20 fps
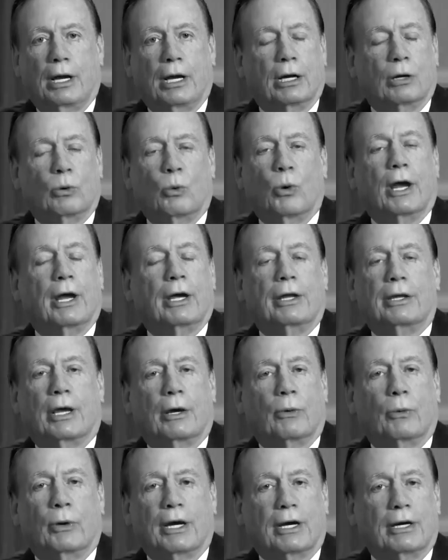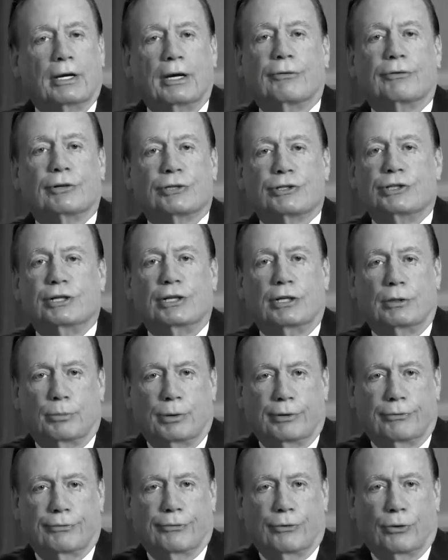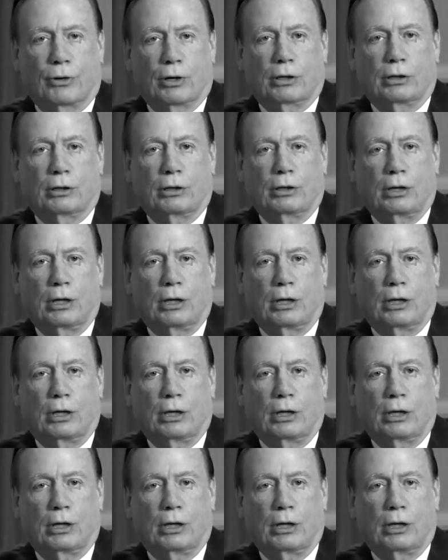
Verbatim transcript: in a way that we had never seen before.